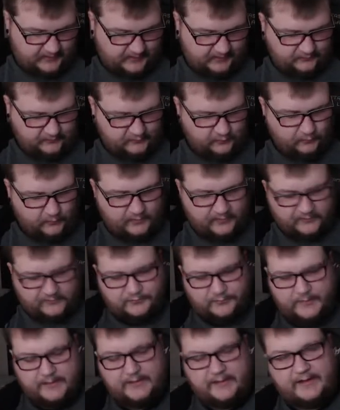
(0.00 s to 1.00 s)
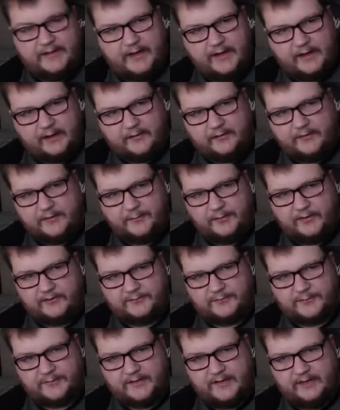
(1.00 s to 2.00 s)
I don't know what else we can get out of here.
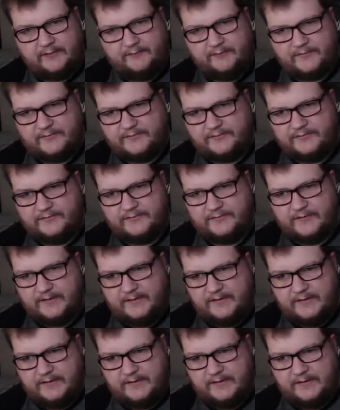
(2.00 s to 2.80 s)
Possibly get that's